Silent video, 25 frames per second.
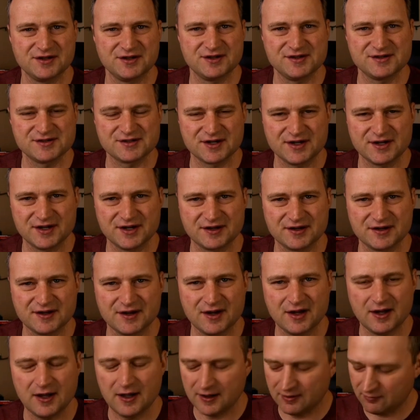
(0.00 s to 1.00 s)
And he's like,
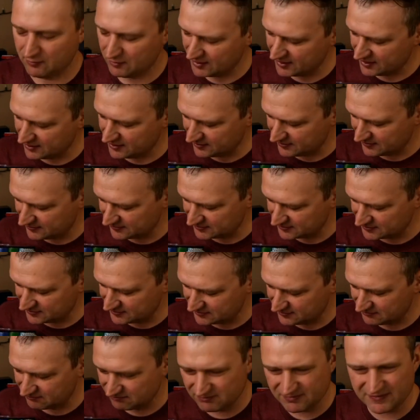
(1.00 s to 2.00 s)
well,
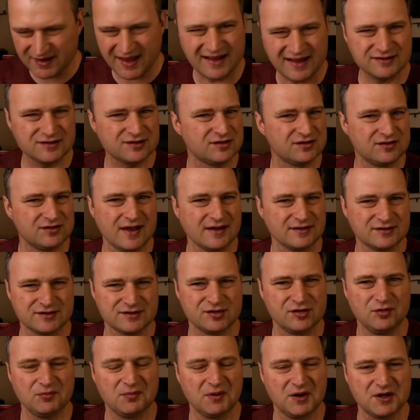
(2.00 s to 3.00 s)
not
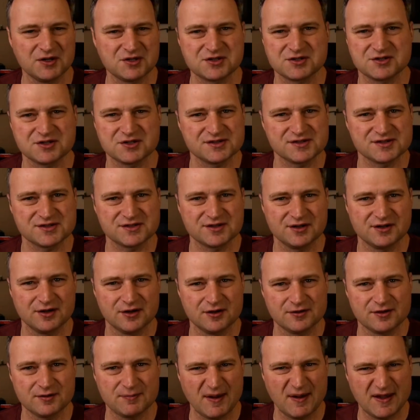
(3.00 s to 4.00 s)
too much. Just, you
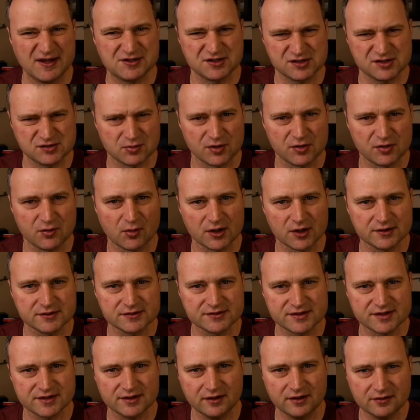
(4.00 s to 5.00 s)
know, the pages with
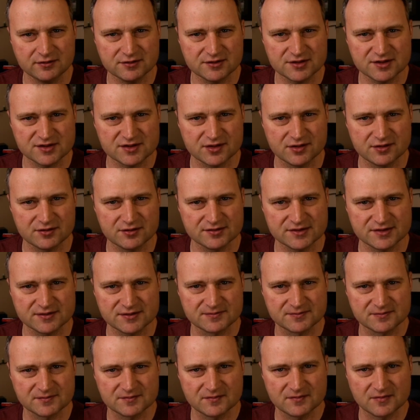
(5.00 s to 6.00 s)
words, you know, just
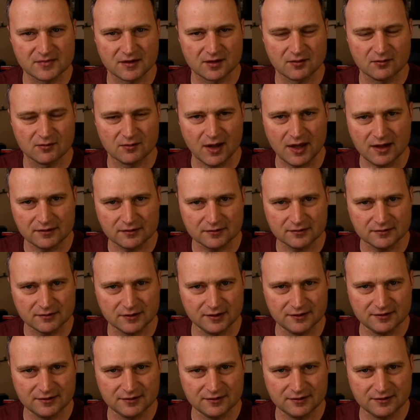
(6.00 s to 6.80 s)
those. What?